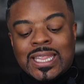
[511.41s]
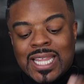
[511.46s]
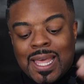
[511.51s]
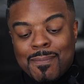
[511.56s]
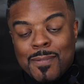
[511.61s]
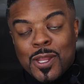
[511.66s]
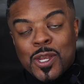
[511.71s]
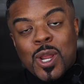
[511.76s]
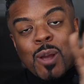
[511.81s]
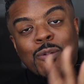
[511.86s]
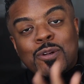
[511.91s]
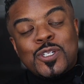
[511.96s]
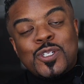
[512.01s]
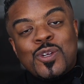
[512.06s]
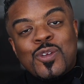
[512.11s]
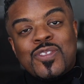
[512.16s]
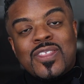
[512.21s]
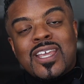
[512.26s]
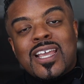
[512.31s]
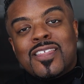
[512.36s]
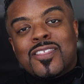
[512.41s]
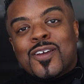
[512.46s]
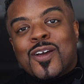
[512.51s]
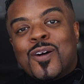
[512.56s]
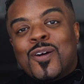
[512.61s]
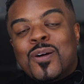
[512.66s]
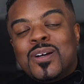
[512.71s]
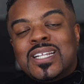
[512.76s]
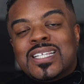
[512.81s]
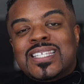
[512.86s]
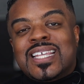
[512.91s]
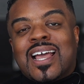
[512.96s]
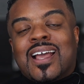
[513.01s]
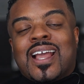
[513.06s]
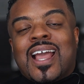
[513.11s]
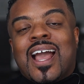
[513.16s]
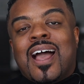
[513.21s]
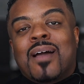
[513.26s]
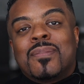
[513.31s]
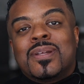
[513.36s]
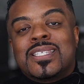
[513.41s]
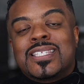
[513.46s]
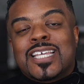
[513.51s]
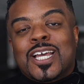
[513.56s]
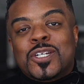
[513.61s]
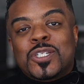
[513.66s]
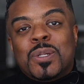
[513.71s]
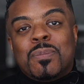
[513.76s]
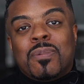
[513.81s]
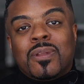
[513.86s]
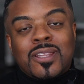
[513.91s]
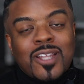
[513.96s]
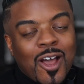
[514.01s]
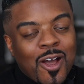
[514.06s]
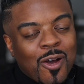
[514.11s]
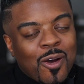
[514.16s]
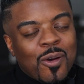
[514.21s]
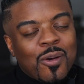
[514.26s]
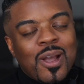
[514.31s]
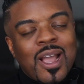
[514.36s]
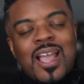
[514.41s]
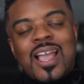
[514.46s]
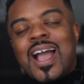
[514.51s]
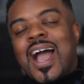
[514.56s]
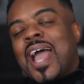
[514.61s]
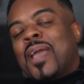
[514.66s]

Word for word: let me know what you think of the coat in the comment section below.